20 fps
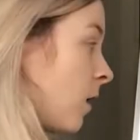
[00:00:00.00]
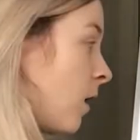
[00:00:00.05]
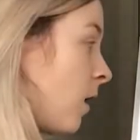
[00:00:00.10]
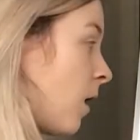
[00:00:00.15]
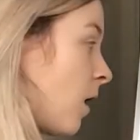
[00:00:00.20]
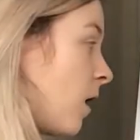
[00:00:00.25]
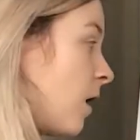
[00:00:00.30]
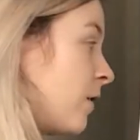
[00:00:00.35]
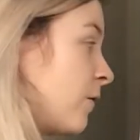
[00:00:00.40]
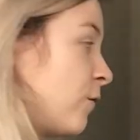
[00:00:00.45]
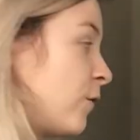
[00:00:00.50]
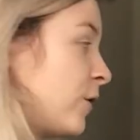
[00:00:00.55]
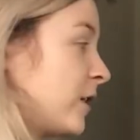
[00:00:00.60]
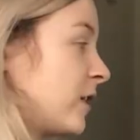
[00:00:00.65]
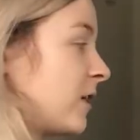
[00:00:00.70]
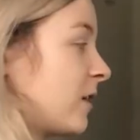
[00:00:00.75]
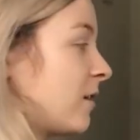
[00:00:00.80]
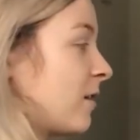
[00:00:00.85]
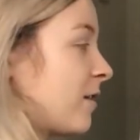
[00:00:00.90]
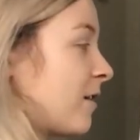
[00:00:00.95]
I've
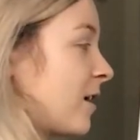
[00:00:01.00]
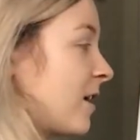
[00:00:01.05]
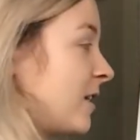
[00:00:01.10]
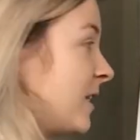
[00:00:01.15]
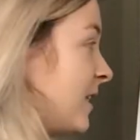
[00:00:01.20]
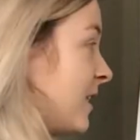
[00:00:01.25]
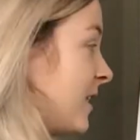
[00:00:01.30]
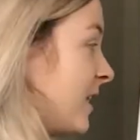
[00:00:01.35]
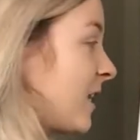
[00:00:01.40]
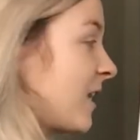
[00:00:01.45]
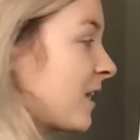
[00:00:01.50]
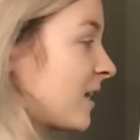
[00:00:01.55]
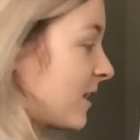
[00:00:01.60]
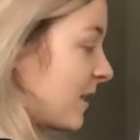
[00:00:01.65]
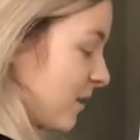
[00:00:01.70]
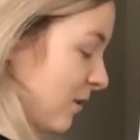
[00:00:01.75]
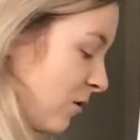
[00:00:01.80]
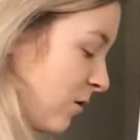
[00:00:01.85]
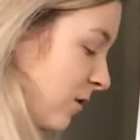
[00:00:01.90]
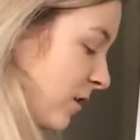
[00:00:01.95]
written 36,
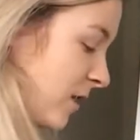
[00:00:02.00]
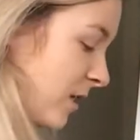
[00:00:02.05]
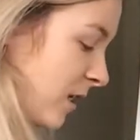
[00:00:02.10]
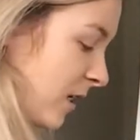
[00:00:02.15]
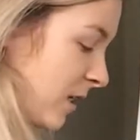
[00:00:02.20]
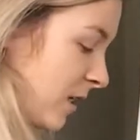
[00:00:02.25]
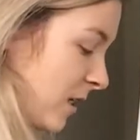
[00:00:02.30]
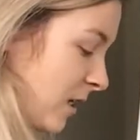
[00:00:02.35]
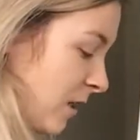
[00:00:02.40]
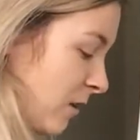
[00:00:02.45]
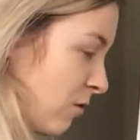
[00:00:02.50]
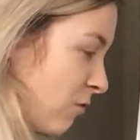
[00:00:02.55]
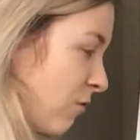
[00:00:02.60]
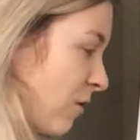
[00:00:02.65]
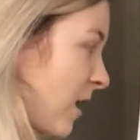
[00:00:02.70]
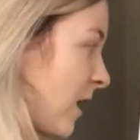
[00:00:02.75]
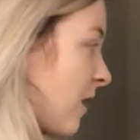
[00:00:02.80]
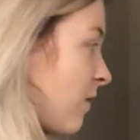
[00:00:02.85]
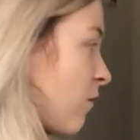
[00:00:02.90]
not 63.